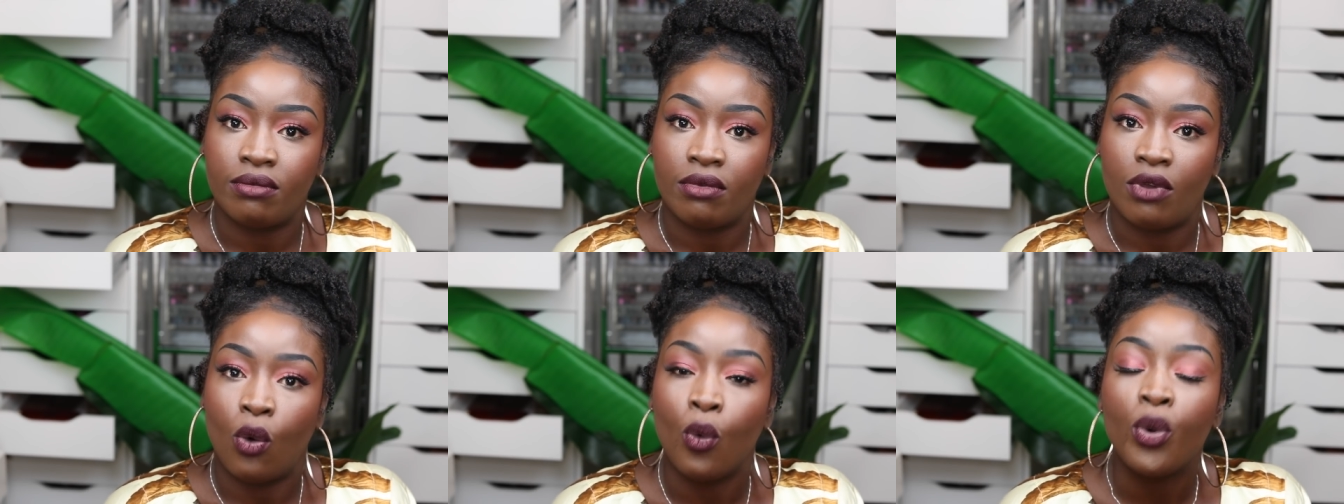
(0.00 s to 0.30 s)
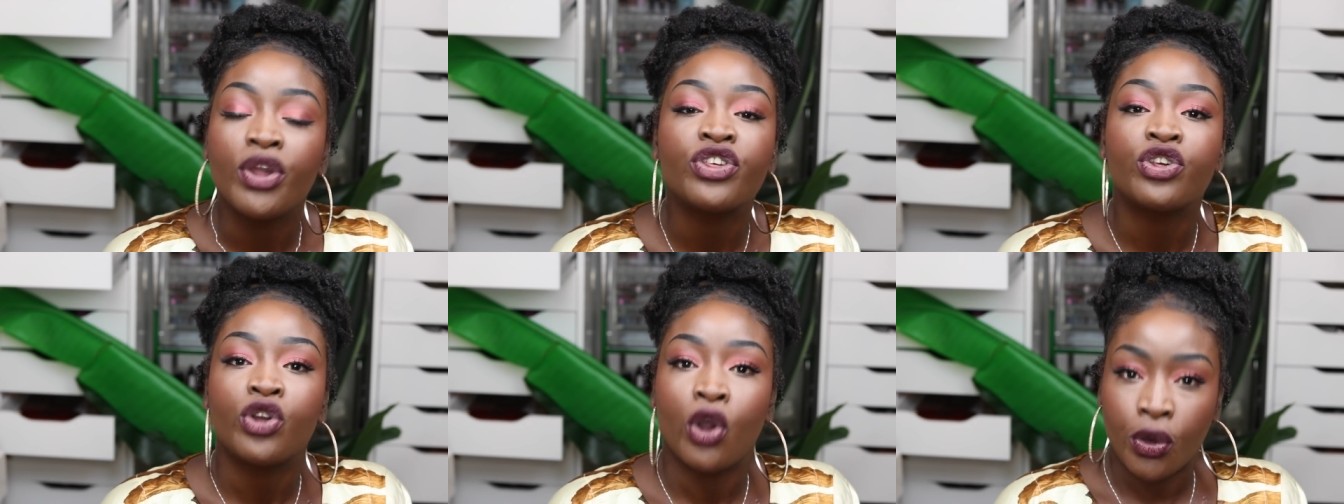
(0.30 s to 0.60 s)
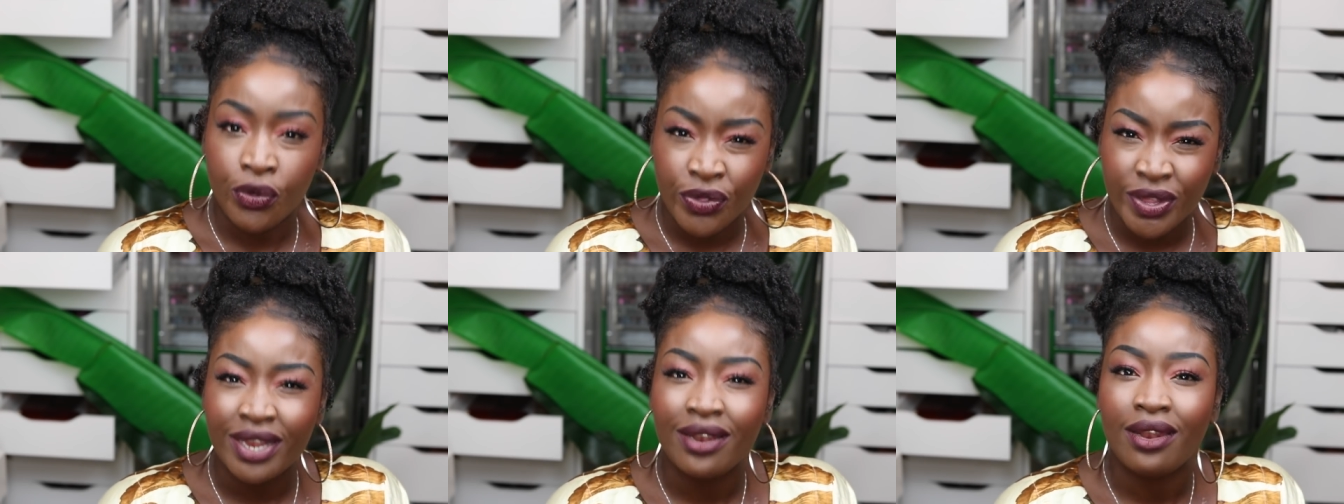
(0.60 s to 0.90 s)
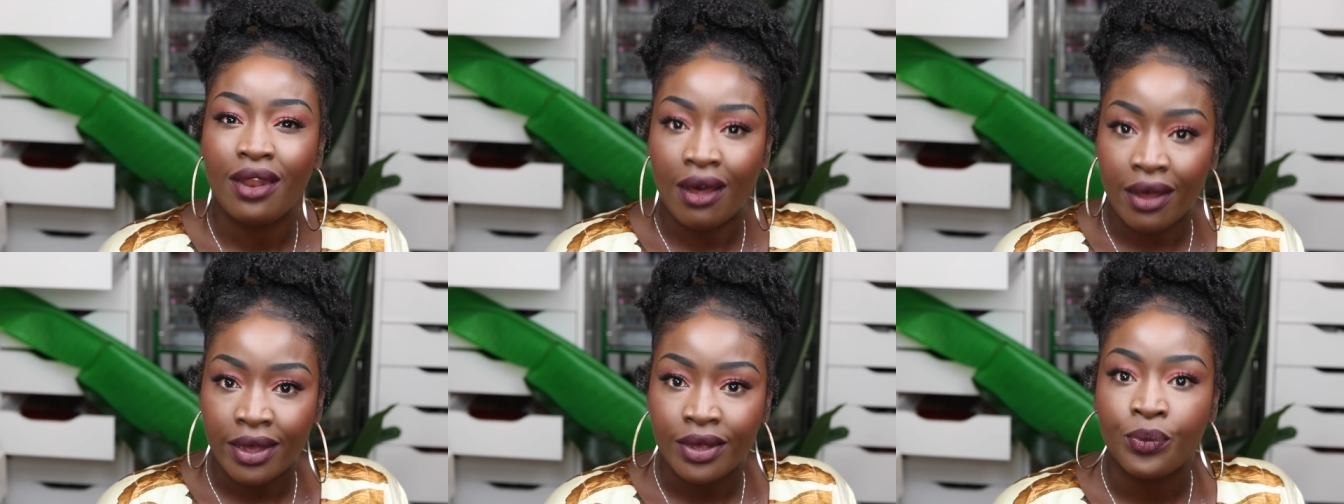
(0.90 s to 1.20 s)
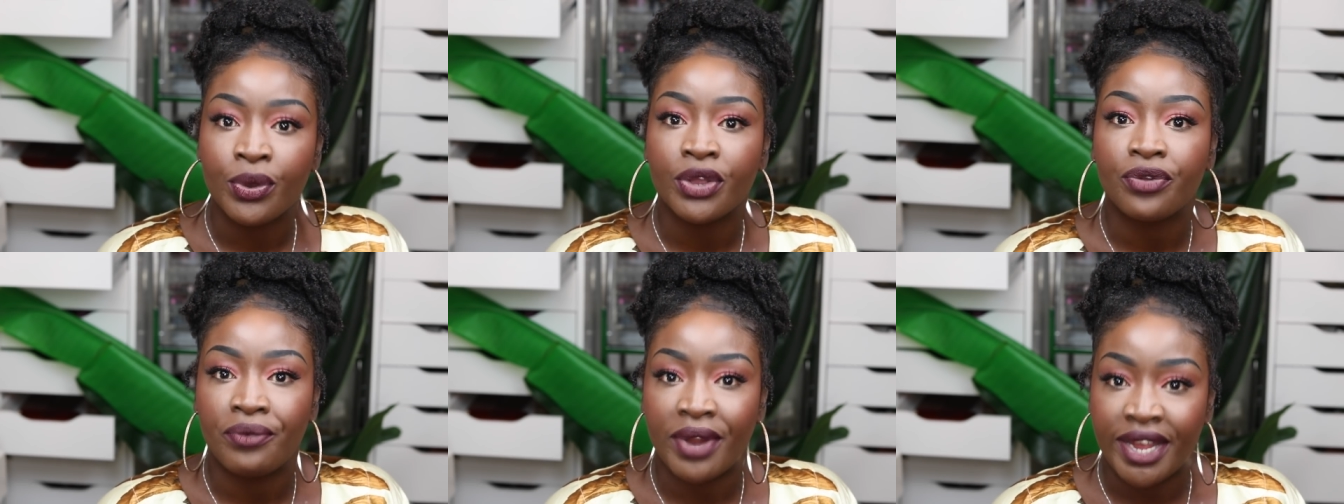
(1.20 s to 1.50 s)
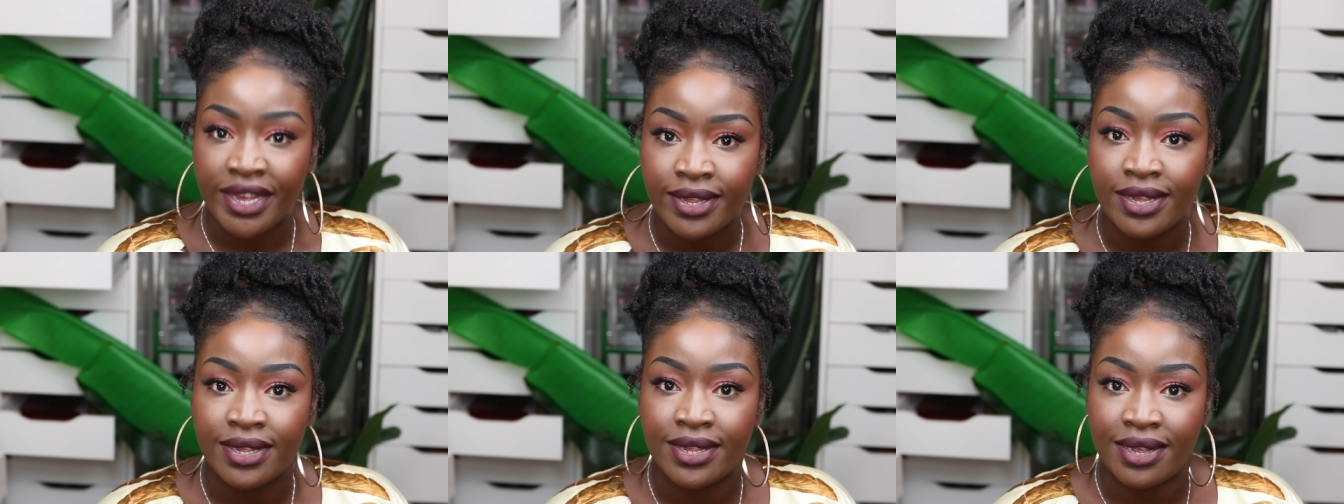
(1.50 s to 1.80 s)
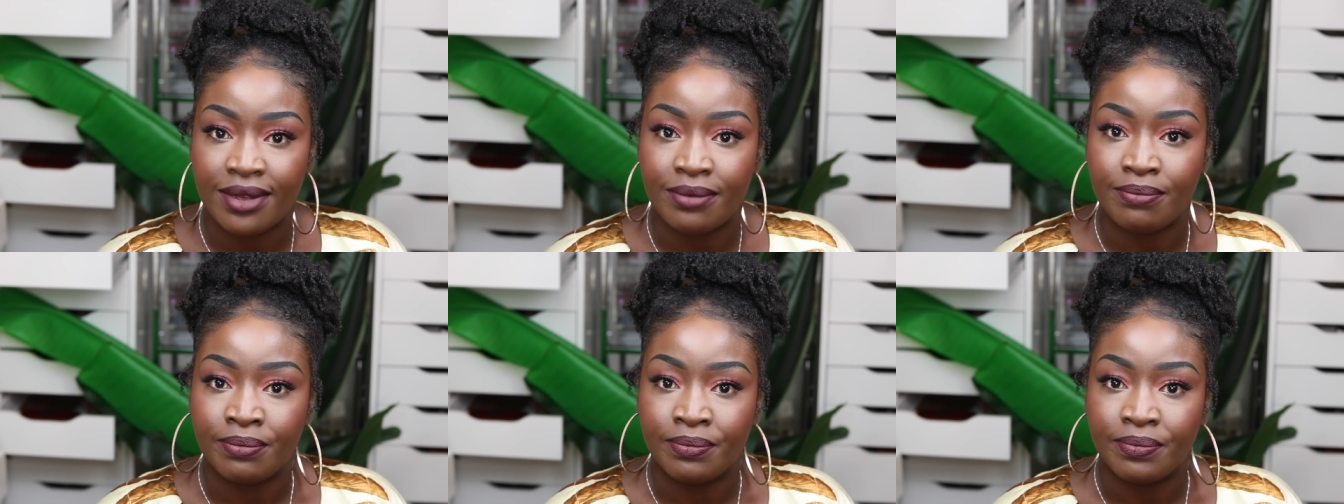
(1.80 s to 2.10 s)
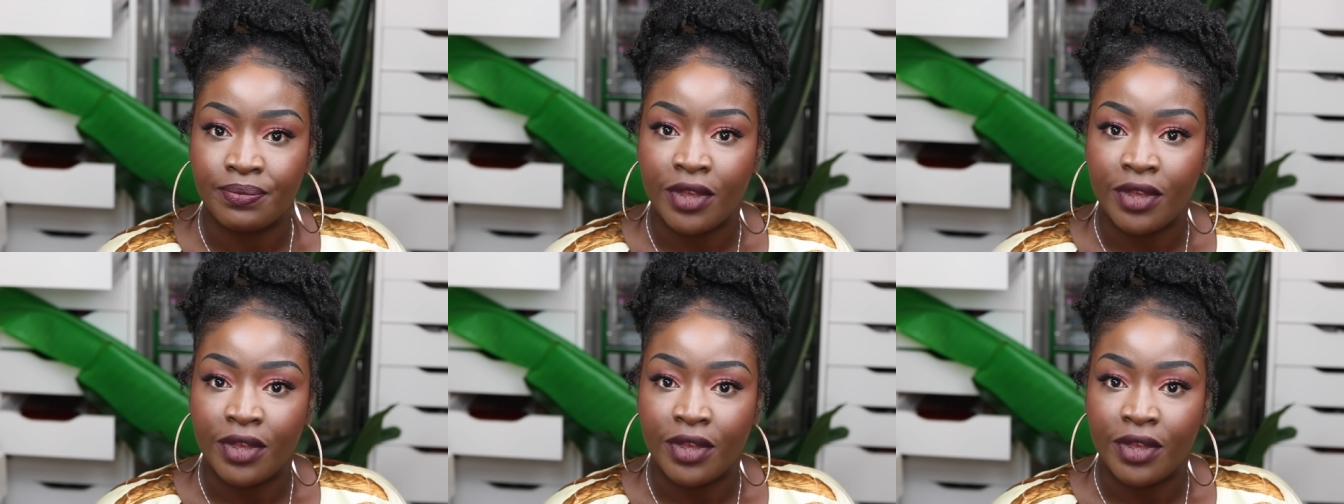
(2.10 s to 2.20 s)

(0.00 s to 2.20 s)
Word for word: which goes in line with racism.